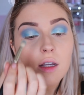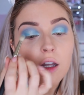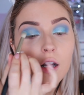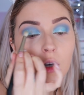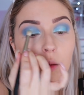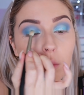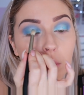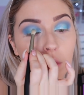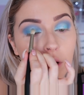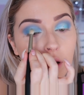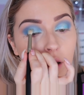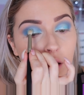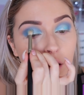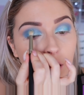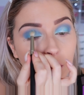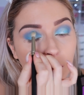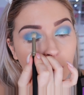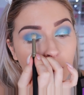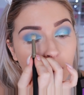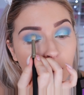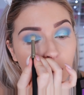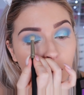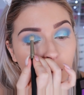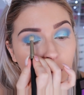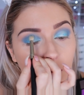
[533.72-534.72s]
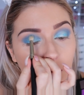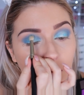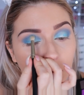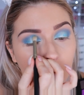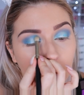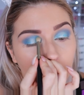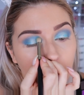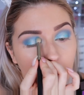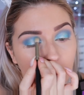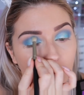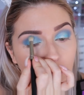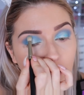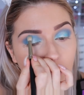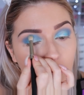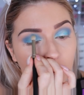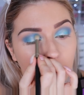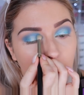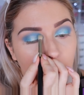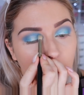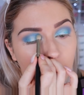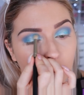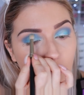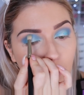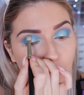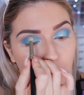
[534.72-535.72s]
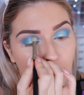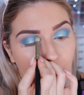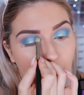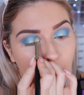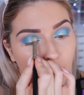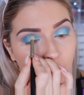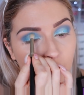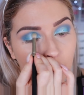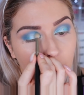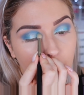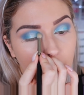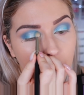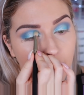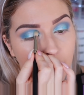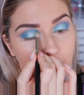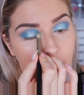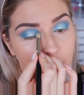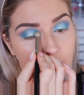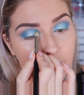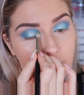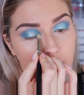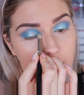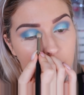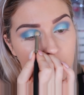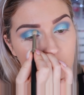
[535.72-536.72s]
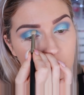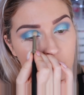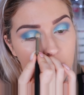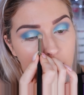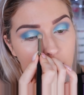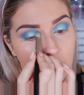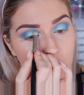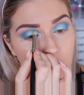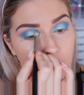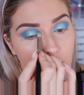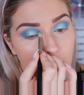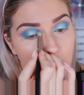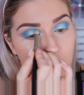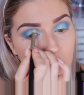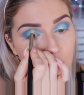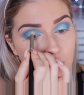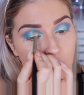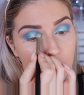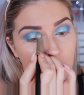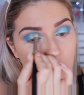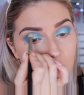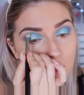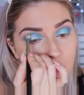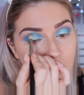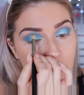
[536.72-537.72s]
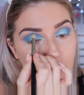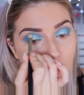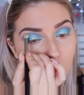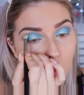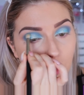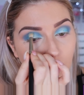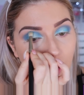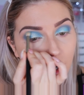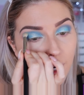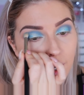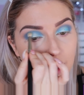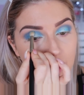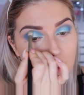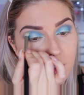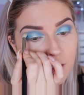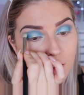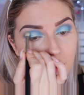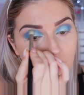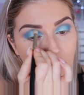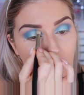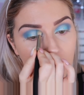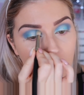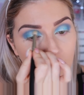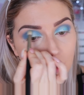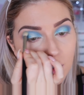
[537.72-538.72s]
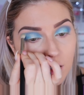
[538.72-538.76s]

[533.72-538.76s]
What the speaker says: and kind of blend that on the inner part of the crease to brighten.